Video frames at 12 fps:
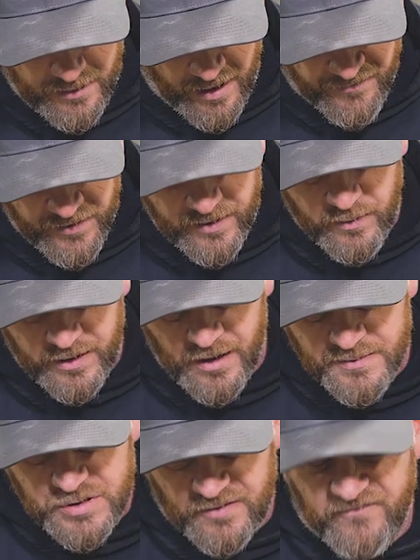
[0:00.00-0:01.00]
I think when it
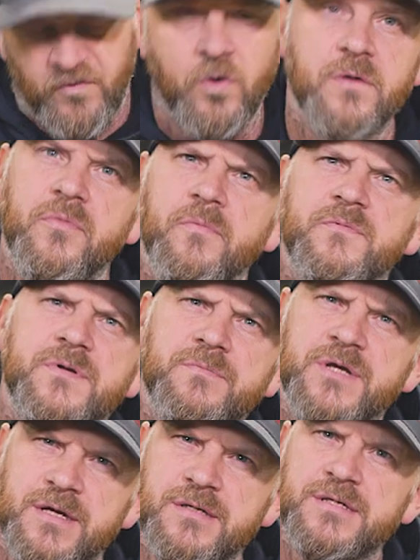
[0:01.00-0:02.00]
comes to affordable
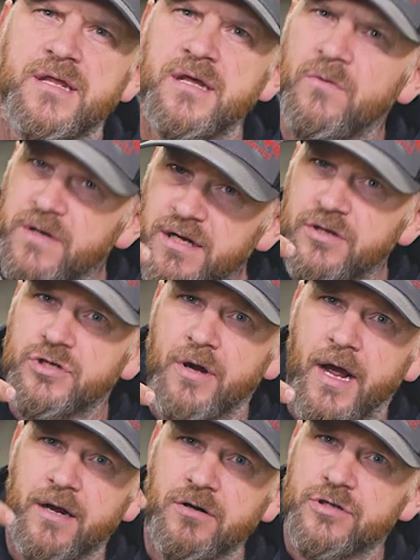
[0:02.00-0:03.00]
tins, I think we did Tracker,